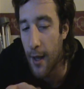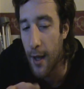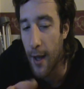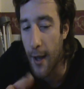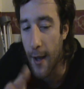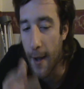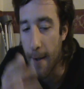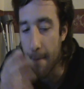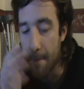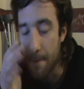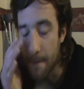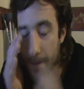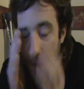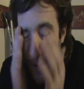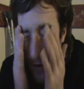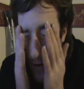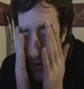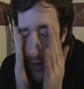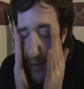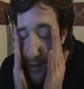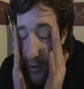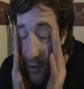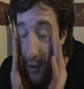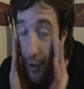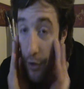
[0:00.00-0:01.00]
I'm going
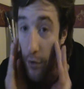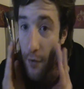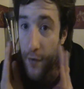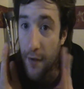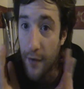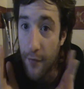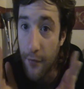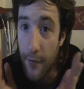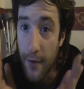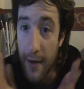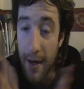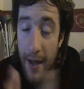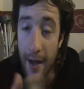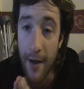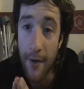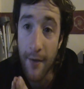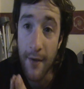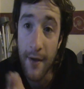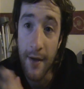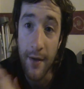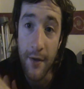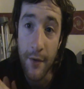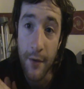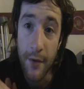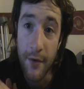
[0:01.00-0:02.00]
to look a lot different now
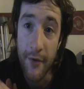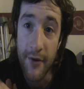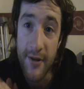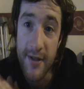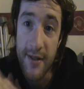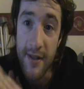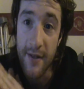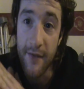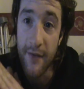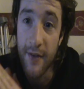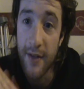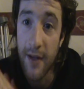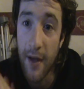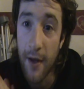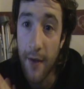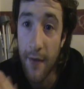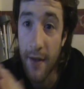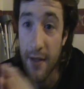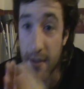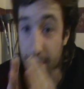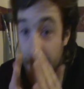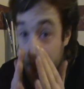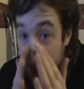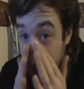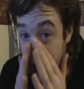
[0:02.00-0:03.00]
than I do in the rest of the video.
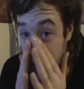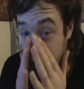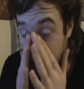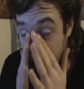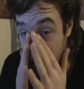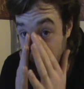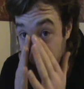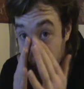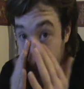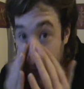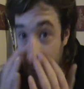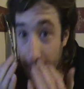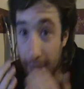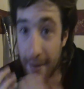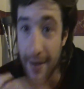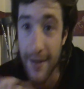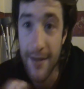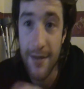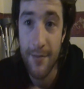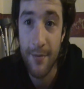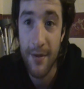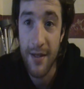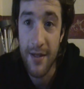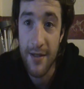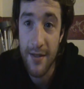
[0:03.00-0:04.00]
That's because I'm refilming
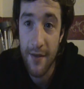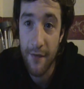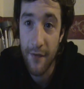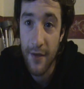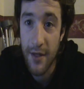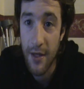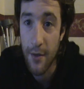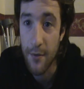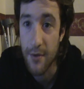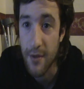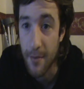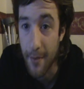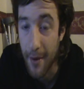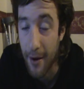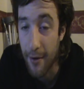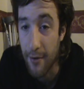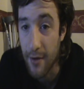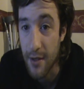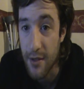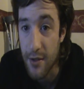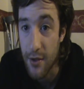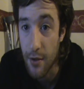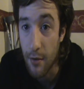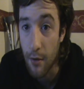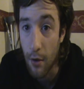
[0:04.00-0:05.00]
this because the video was
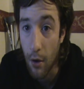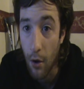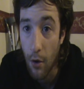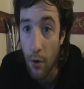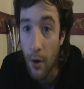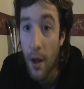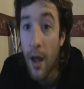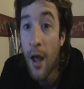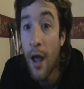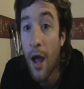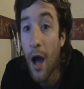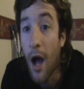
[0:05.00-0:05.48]
apparently too long.